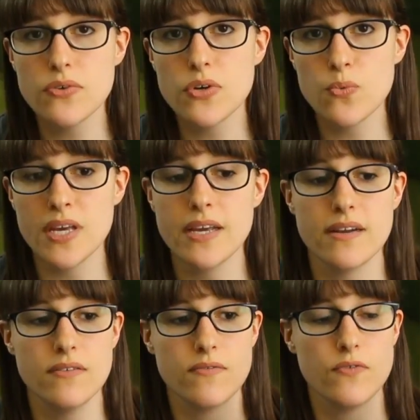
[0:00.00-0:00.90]
The sooner we
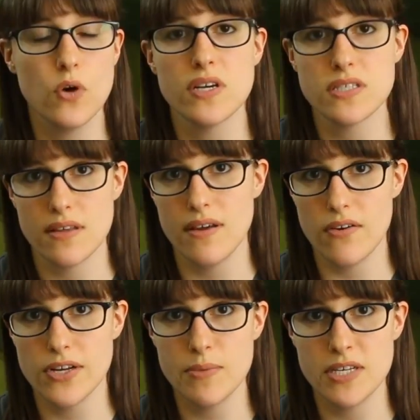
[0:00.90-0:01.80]
can focus on the
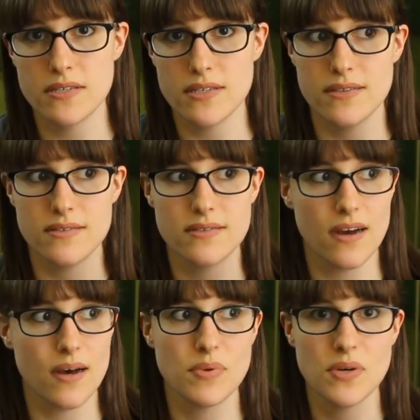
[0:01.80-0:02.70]
arguments and
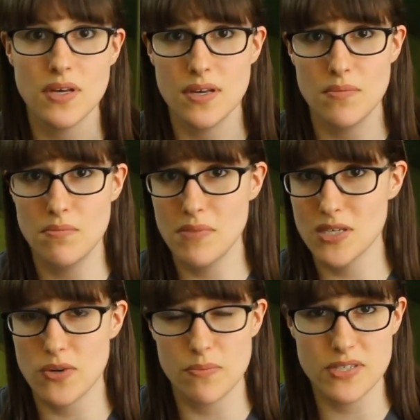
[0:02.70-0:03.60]
stop
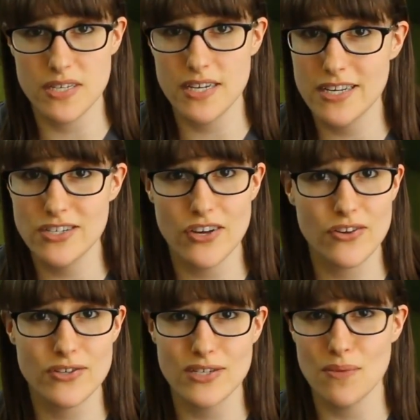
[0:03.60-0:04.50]
misrepresenting each
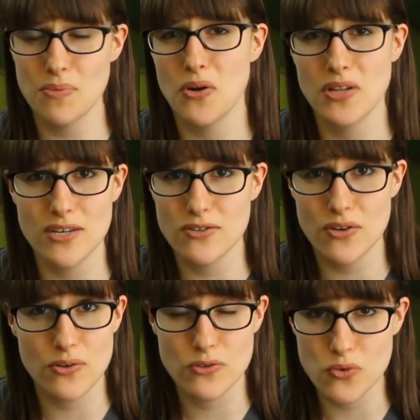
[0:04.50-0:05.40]
other, stop calling each
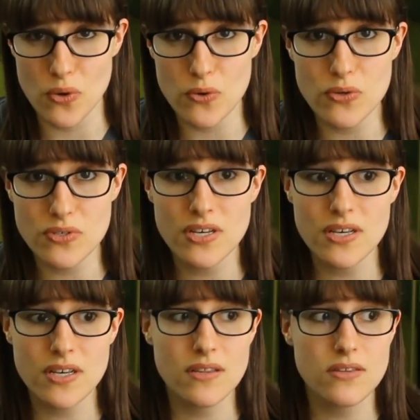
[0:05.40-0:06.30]
other trolls,
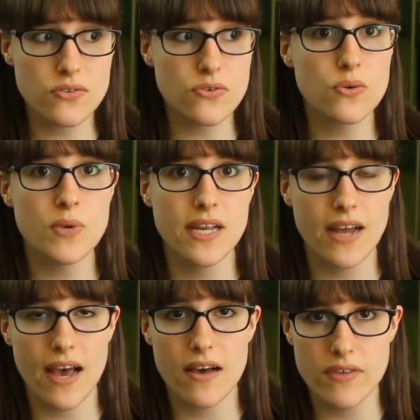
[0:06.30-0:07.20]
the sooner we can
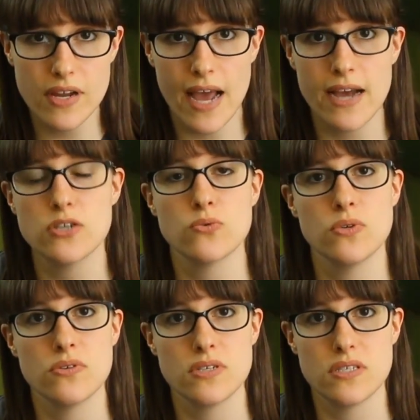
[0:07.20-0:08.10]
have an
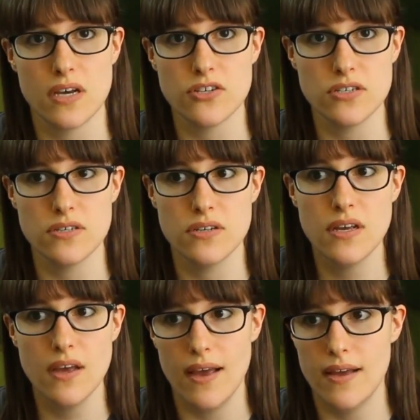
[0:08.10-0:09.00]
actual discussion
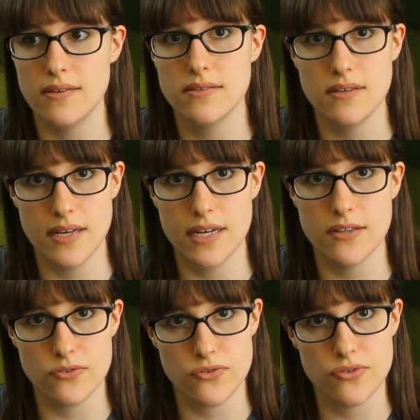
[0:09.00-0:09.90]
and get at the